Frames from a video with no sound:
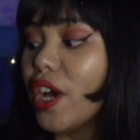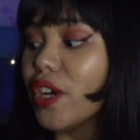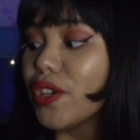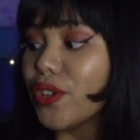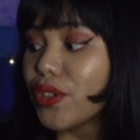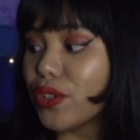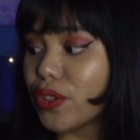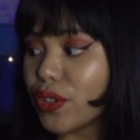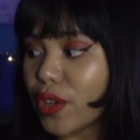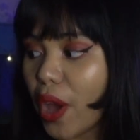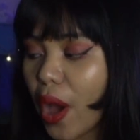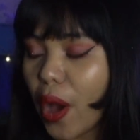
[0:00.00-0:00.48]

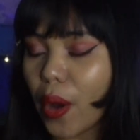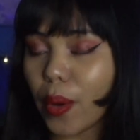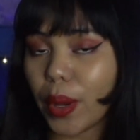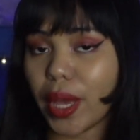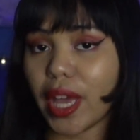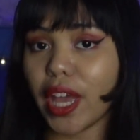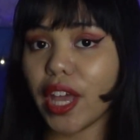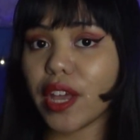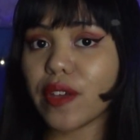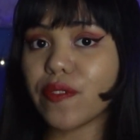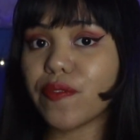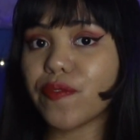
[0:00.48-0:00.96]

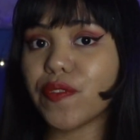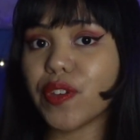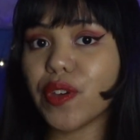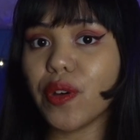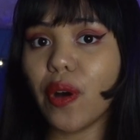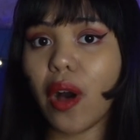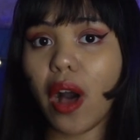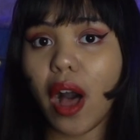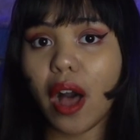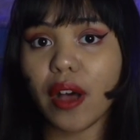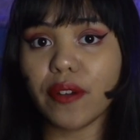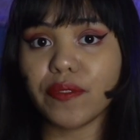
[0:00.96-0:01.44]
So if
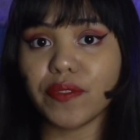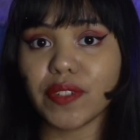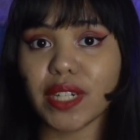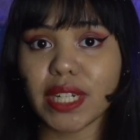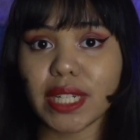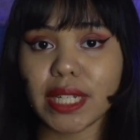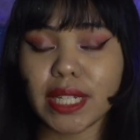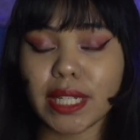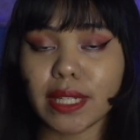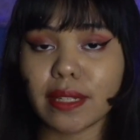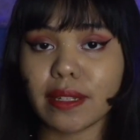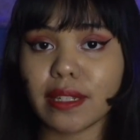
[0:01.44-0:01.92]
you
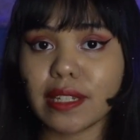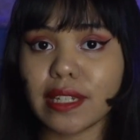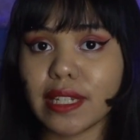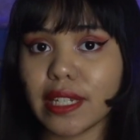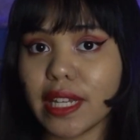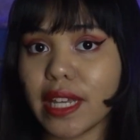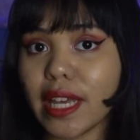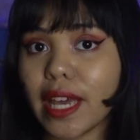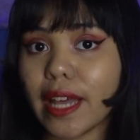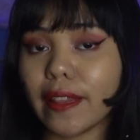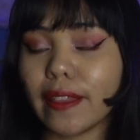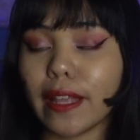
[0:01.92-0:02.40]
often
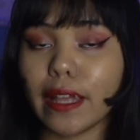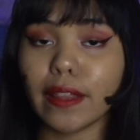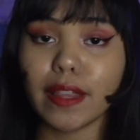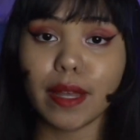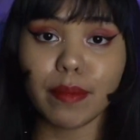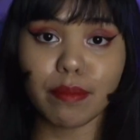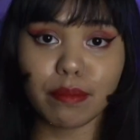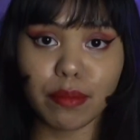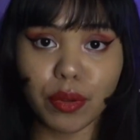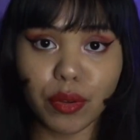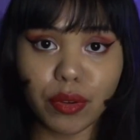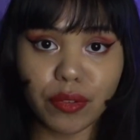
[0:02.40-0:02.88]
see it in
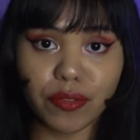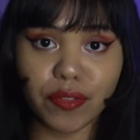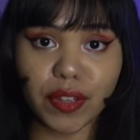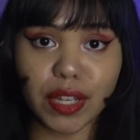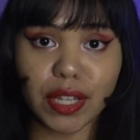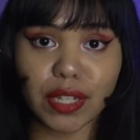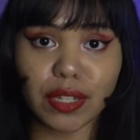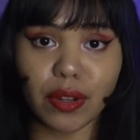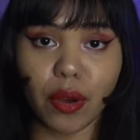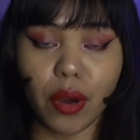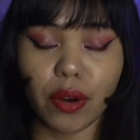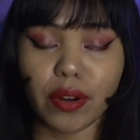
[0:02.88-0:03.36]
the
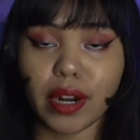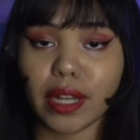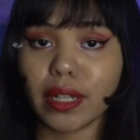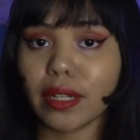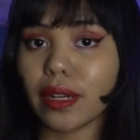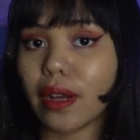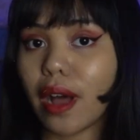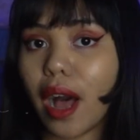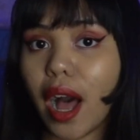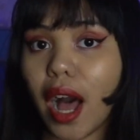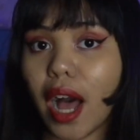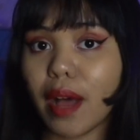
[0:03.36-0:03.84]
movies or
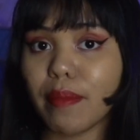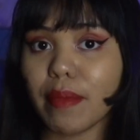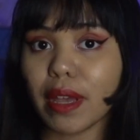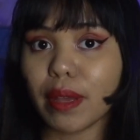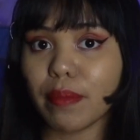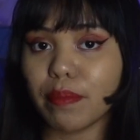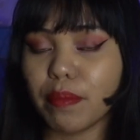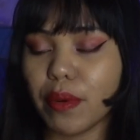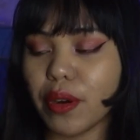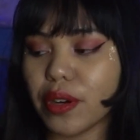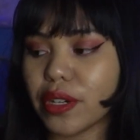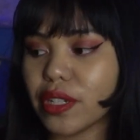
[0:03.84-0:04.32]
in
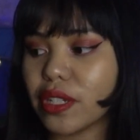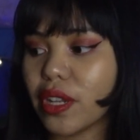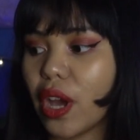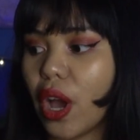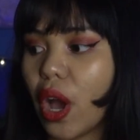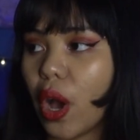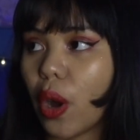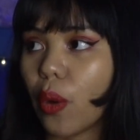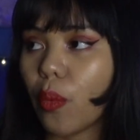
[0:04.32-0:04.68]
comic books,